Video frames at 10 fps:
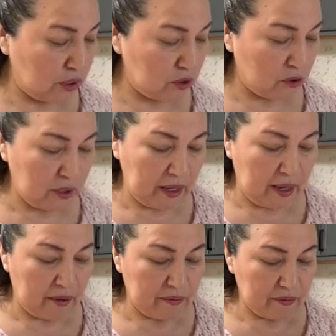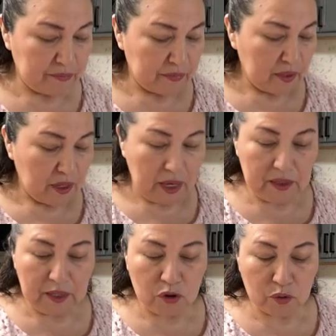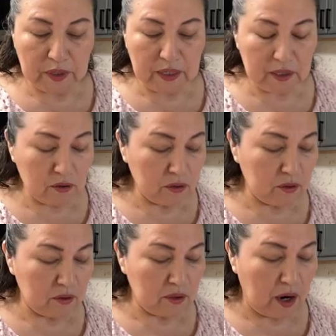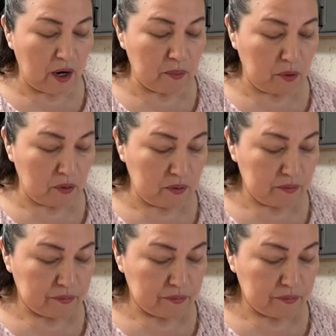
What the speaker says: That's all I have, and then 3 little arbol.